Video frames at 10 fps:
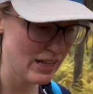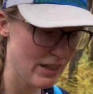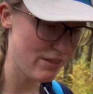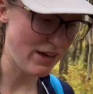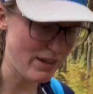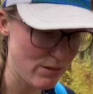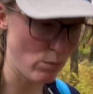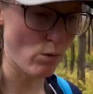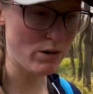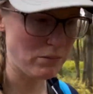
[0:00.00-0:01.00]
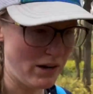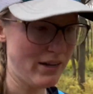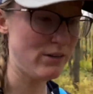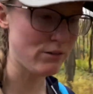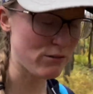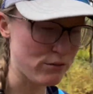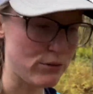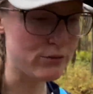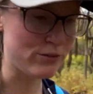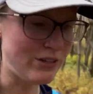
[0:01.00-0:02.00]
that 1 mile
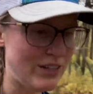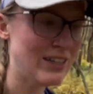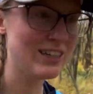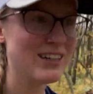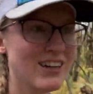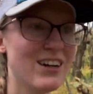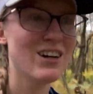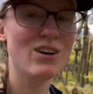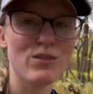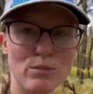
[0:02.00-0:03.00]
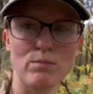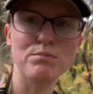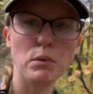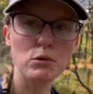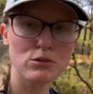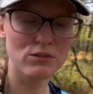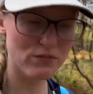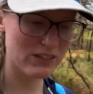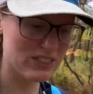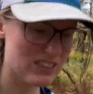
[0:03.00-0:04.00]
through the boulder
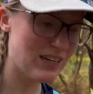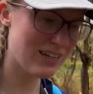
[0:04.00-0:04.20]
field.